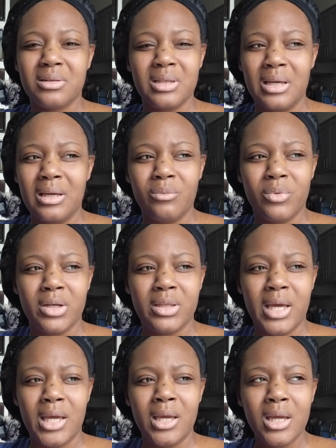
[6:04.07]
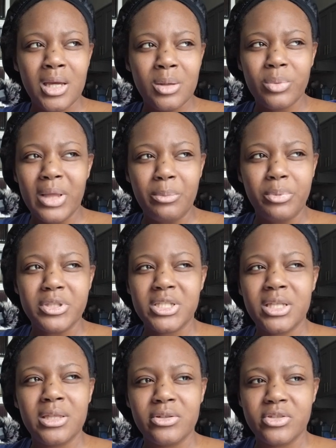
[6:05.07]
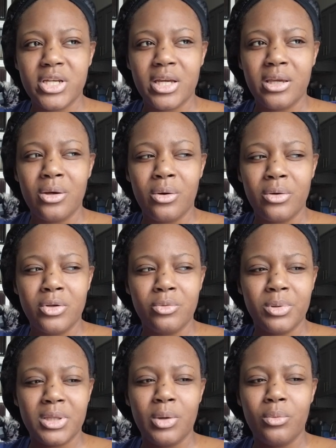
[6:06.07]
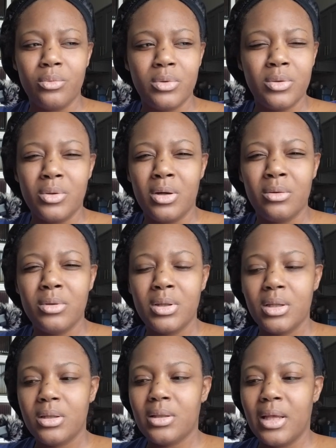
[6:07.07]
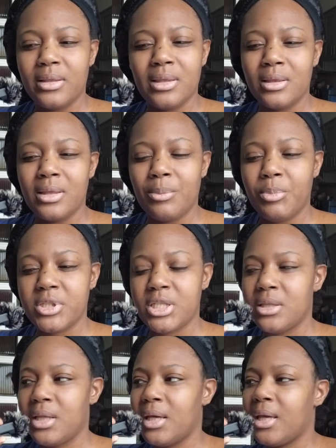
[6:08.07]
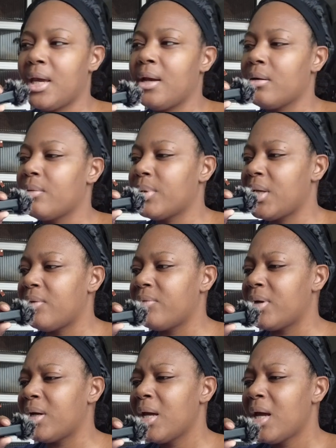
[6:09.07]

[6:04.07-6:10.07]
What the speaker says: thing where they like pretend they're checking on you, but they, you know, like they pretend they care or whatever.